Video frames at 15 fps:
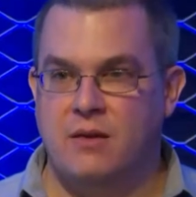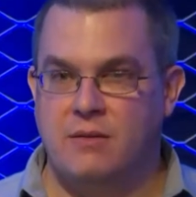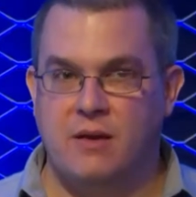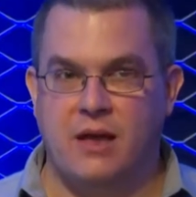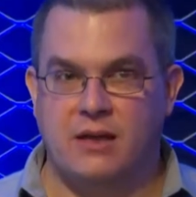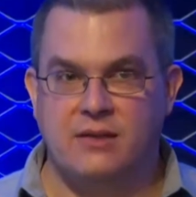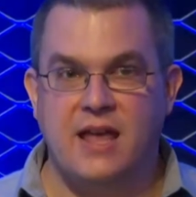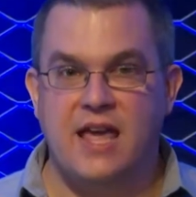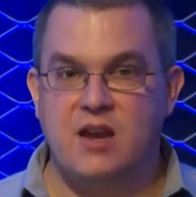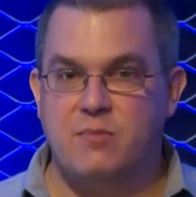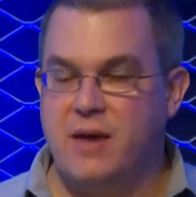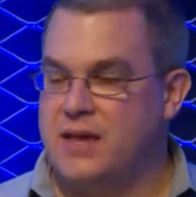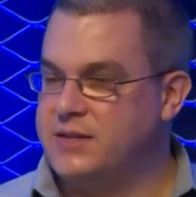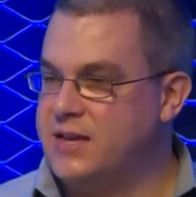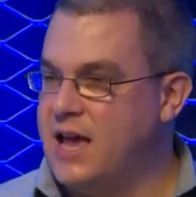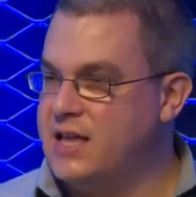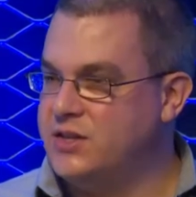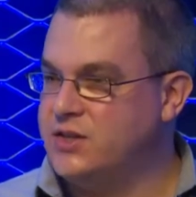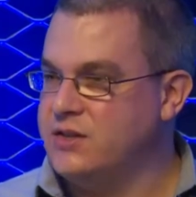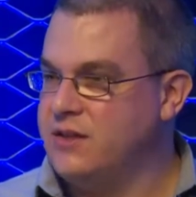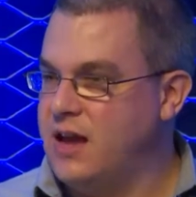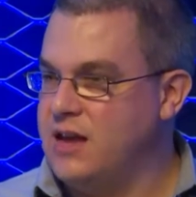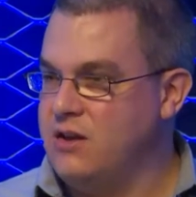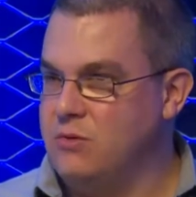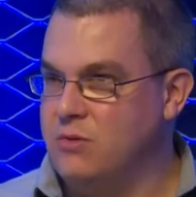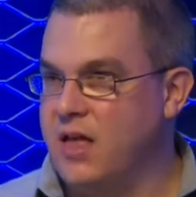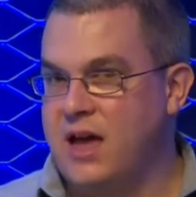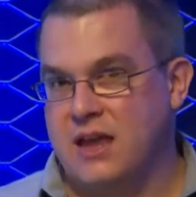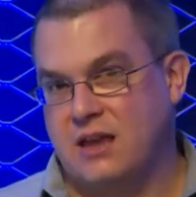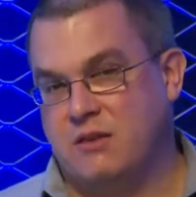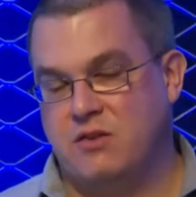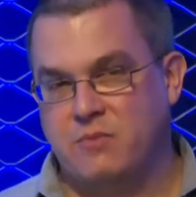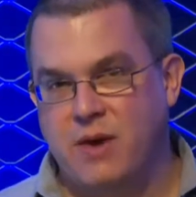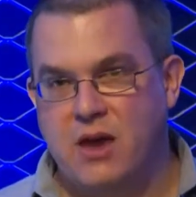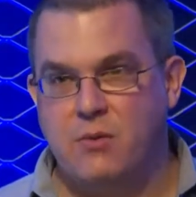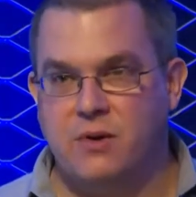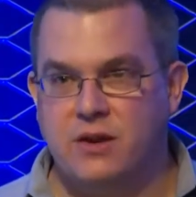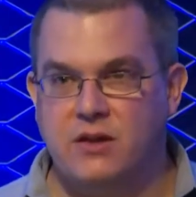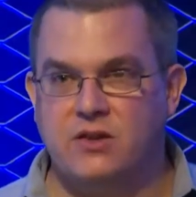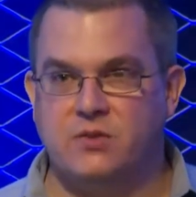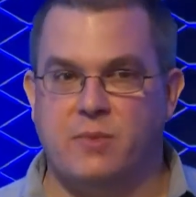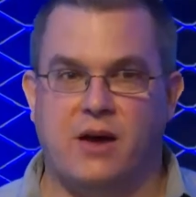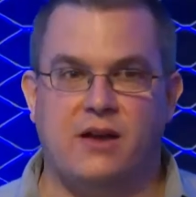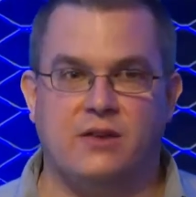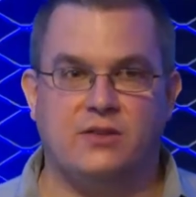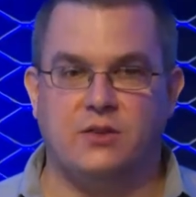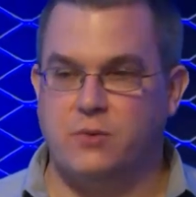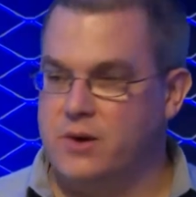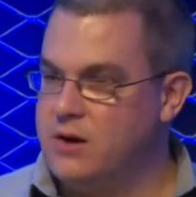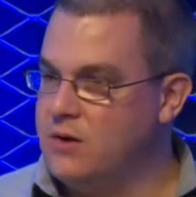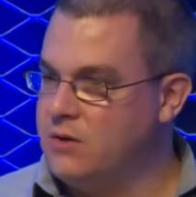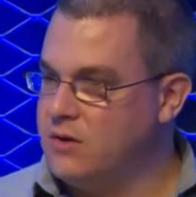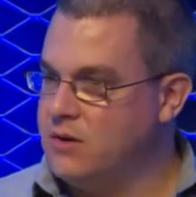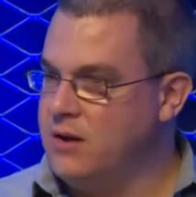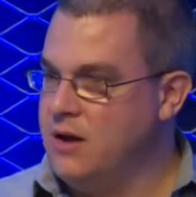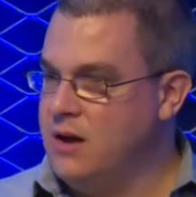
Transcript: database engine that you like. You may want to use MySQL or